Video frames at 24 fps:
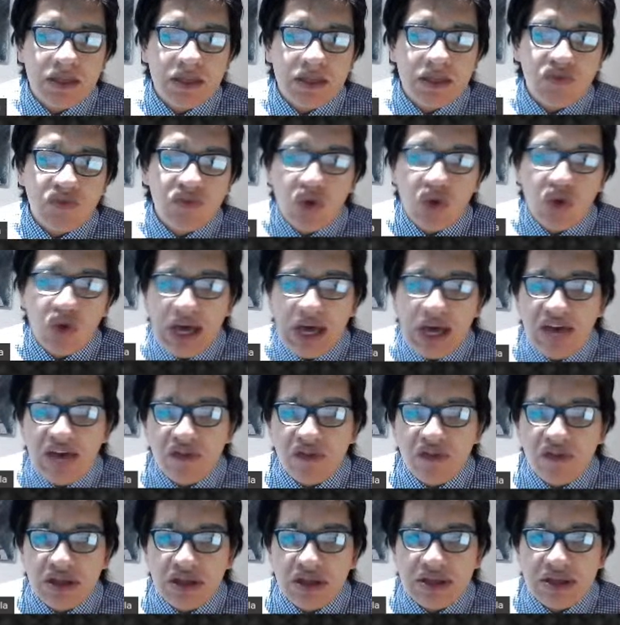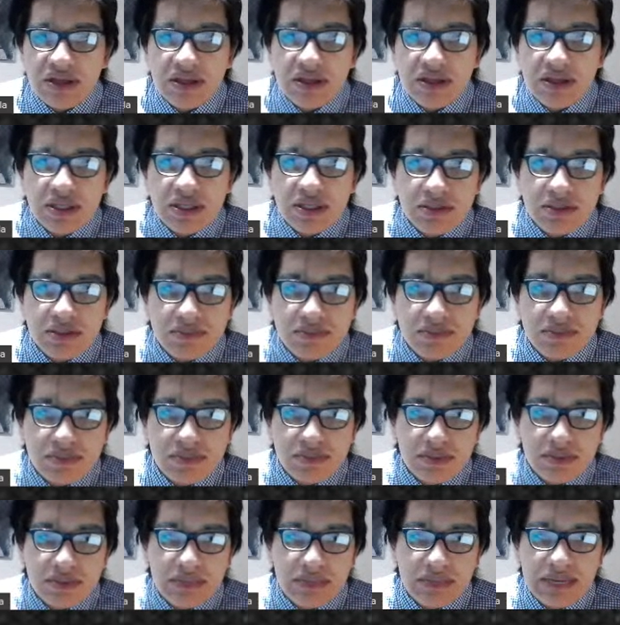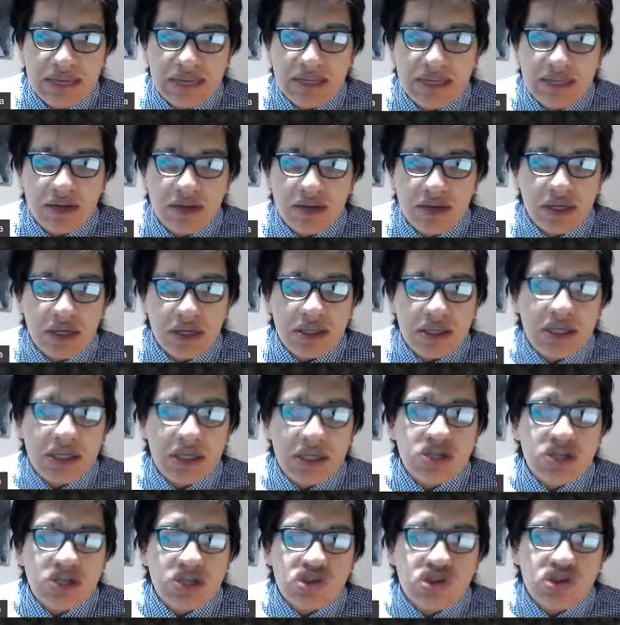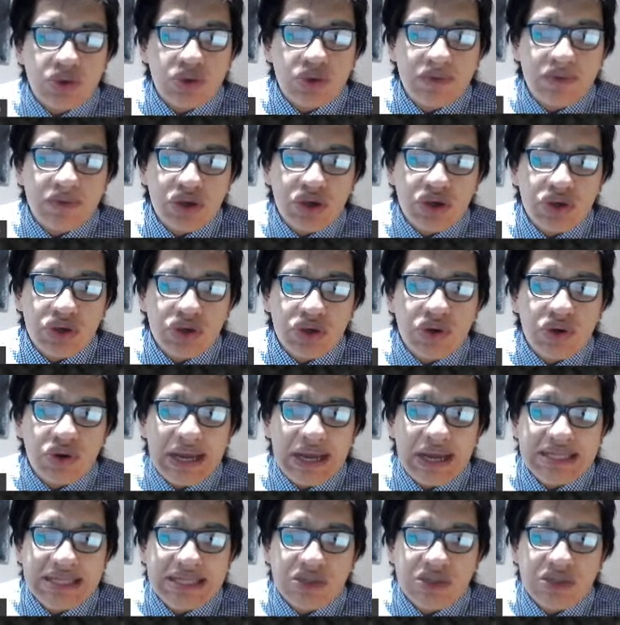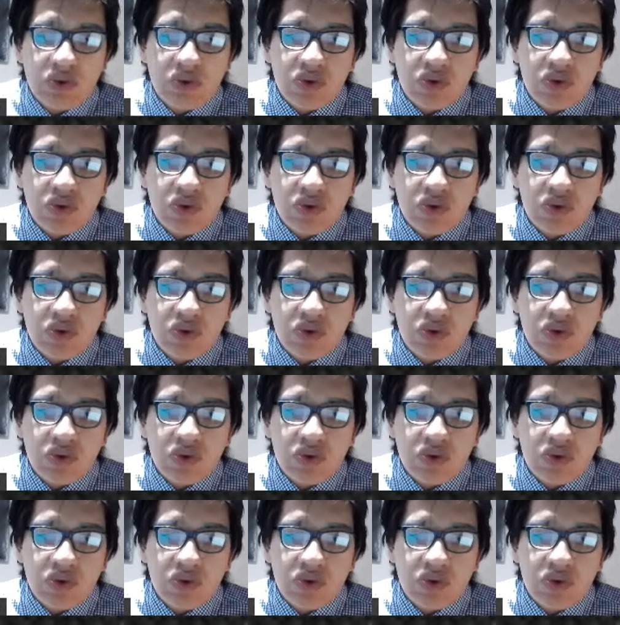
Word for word: you have a many many okay so review your answer